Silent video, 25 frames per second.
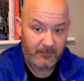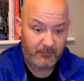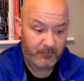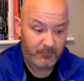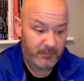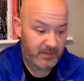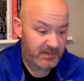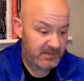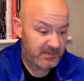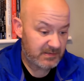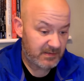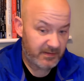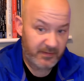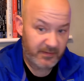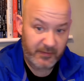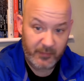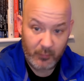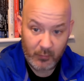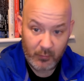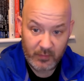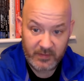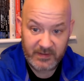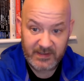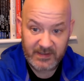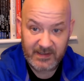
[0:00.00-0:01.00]
But he's only on a
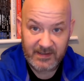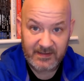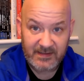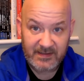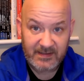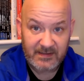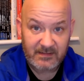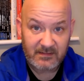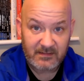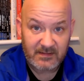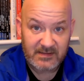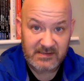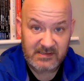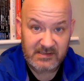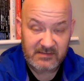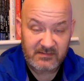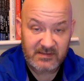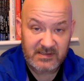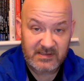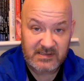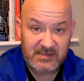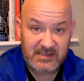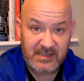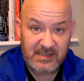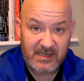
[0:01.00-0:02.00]
1-year deal. Is he
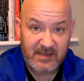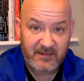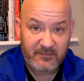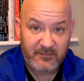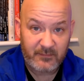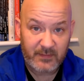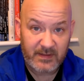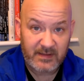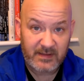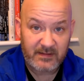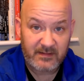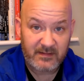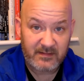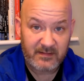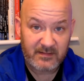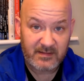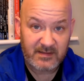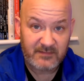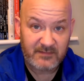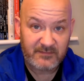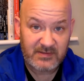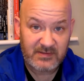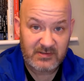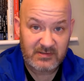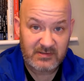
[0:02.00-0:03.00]
going to stay if we're in third
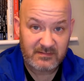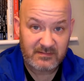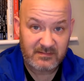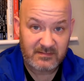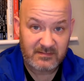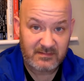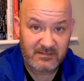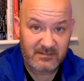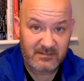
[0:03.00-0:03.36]
division?